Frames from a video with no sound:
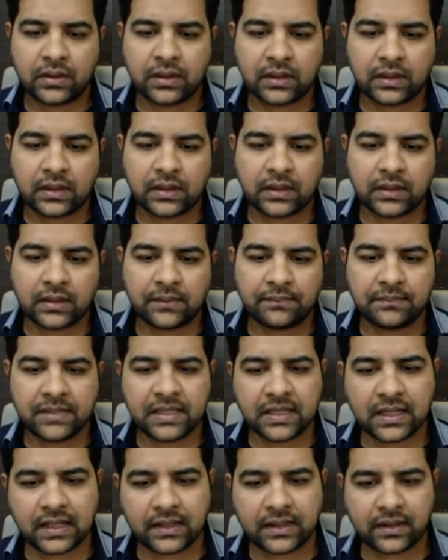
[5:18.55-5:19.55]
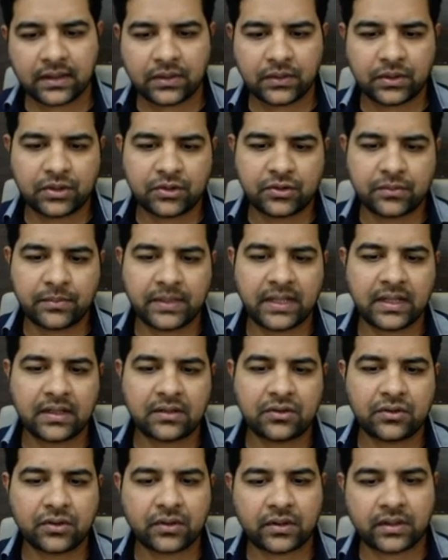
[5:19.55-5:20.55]
Yeah, the domain
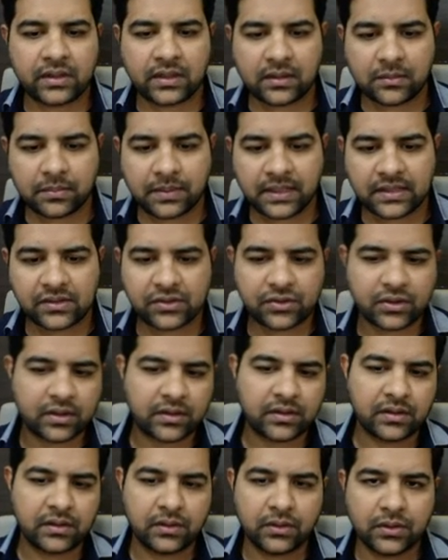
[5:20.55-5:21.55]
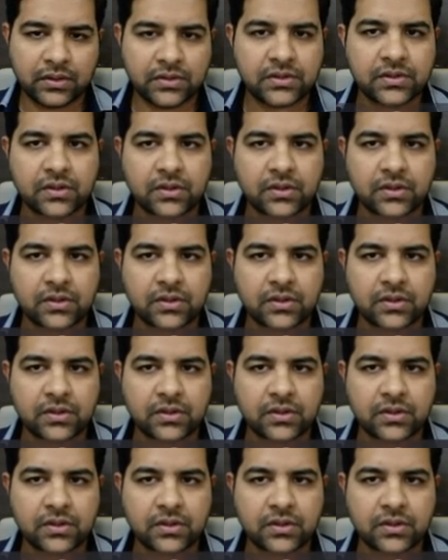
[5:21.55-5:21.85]
authority and page authority looks